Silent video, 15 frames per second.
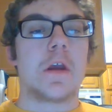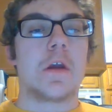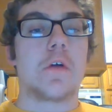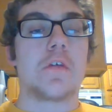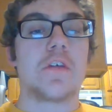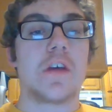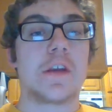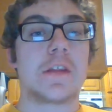
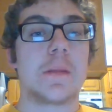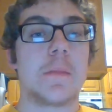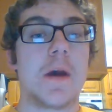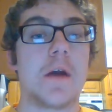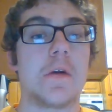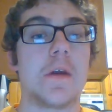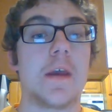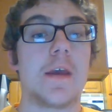Go check them
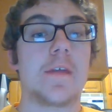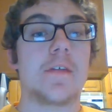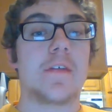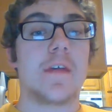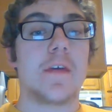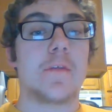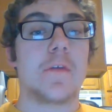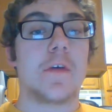out and
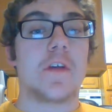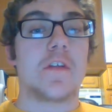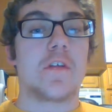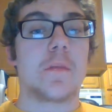see if you can